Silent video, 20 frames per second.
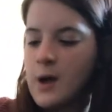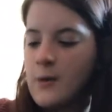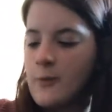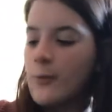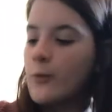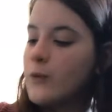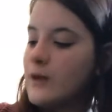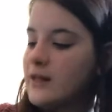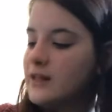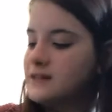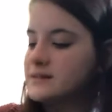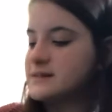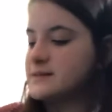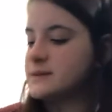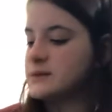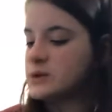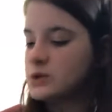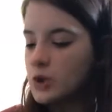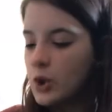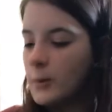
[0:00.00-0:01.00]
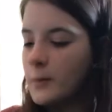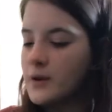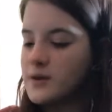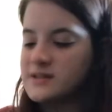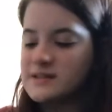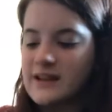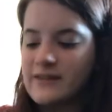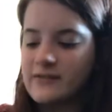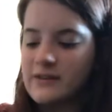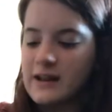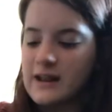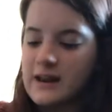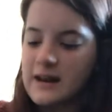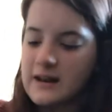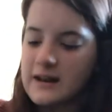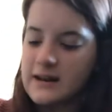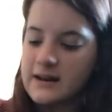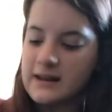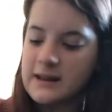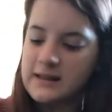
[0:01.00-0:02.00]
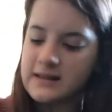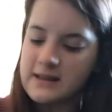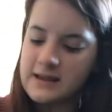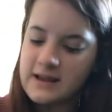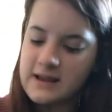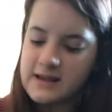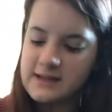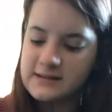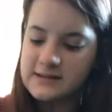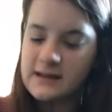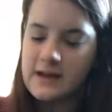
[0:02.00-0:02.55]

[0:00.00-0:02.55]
will almost definitely need these.